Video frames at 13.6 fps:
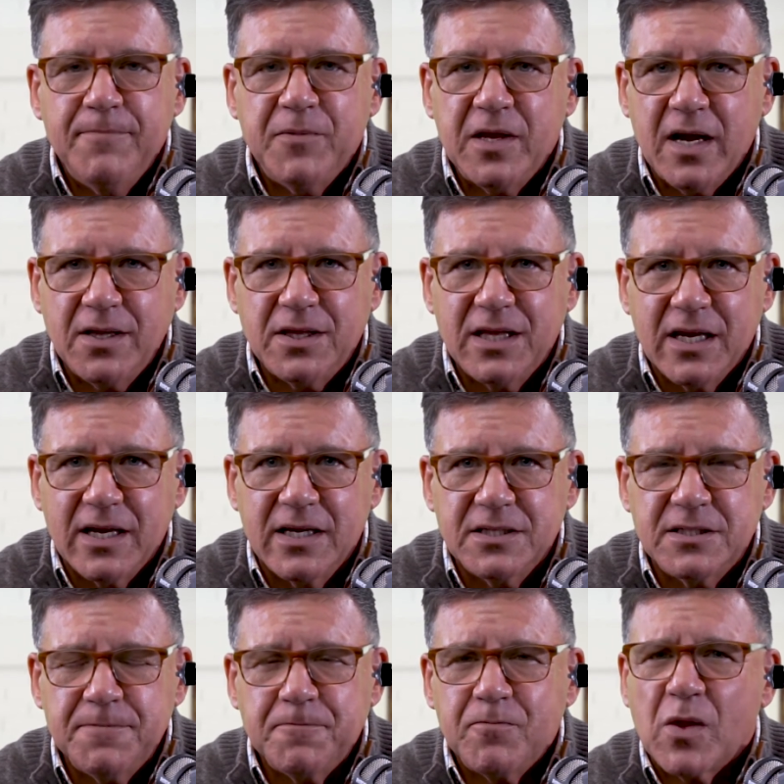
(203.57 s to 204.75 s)
The other thing
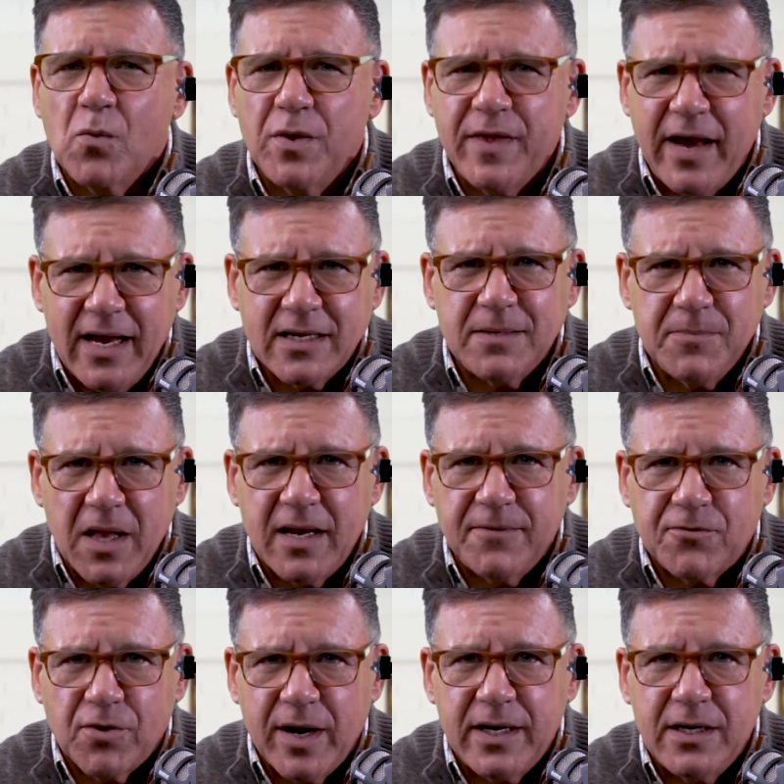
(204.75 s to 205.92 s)
is, with a HECM line
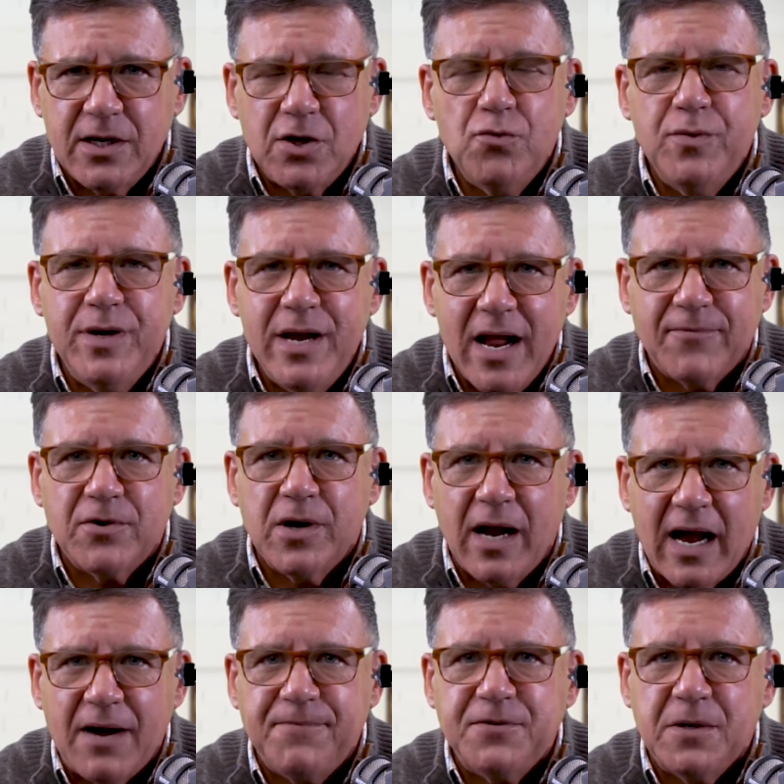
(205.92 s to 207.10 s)
of credit, you never
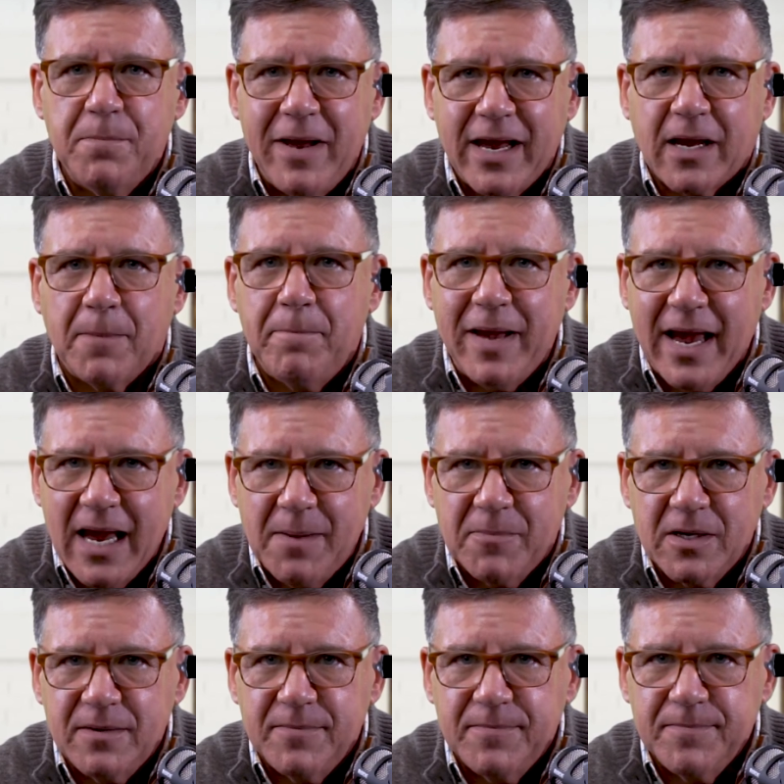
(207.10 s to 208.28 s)
have to make a payment.